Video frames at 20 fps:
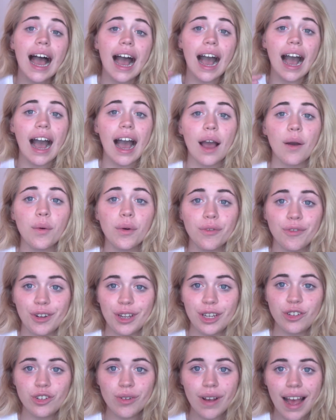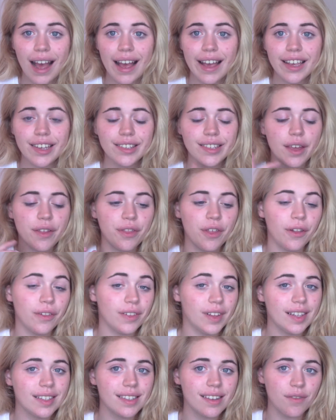I will read you guys the
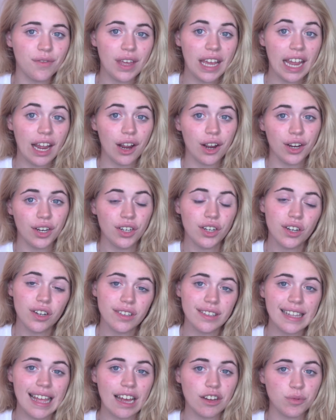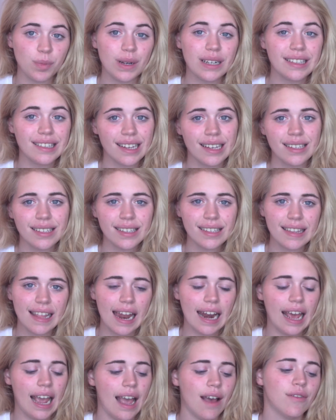list of the characters / princesses that
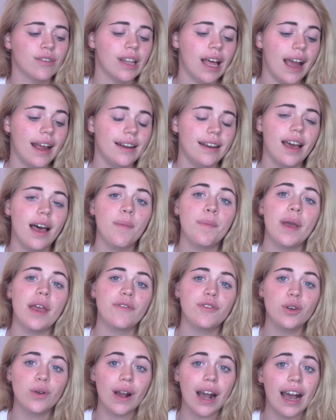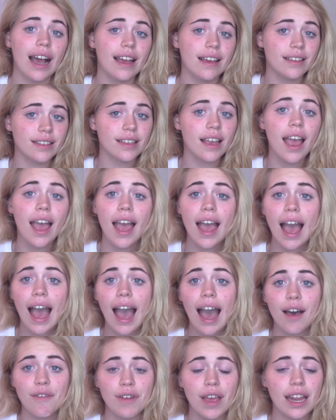I have lined up. If you guys
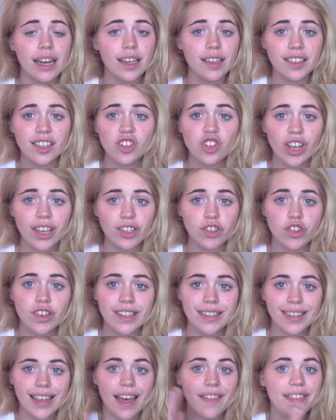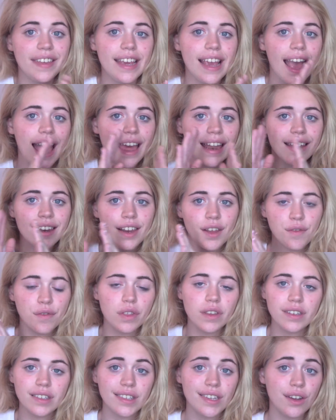have any suggestions at the end of
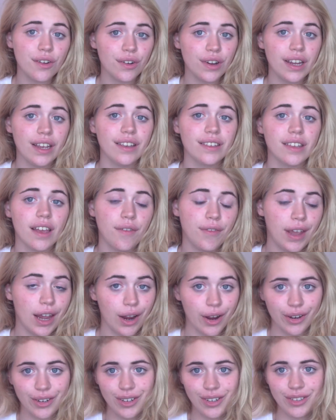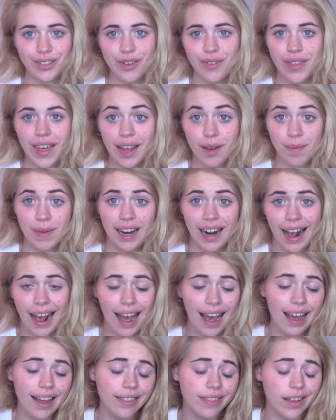this series of characters you'd like me to
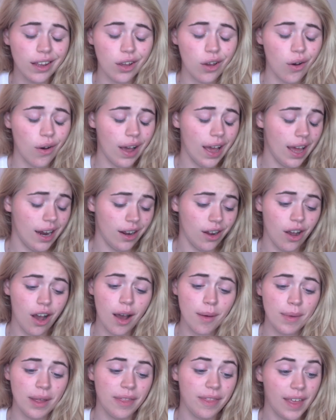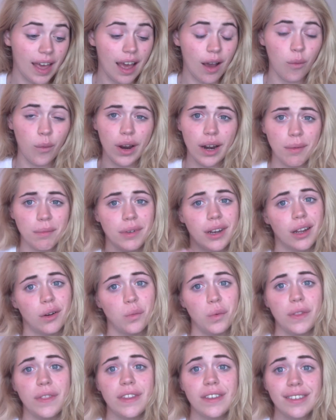add, then go ahead and comment that when I'm done
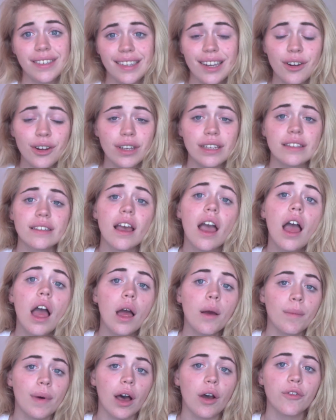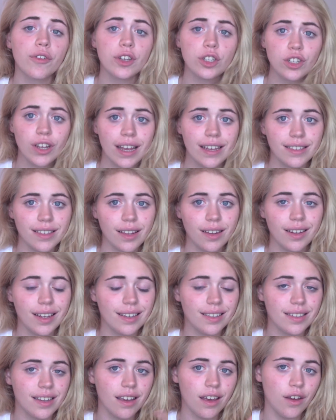with the series. But I'll read you guys the
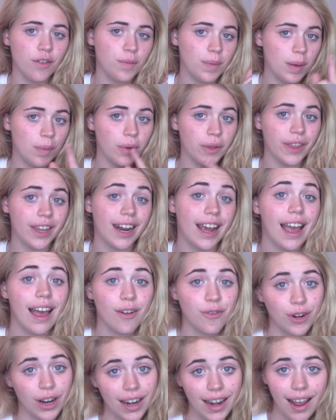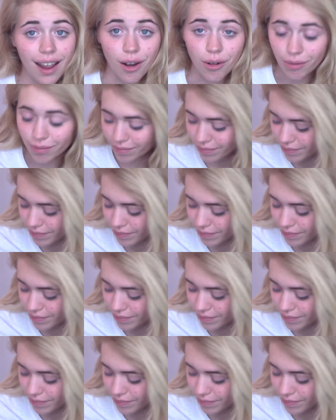list of people that I have right now.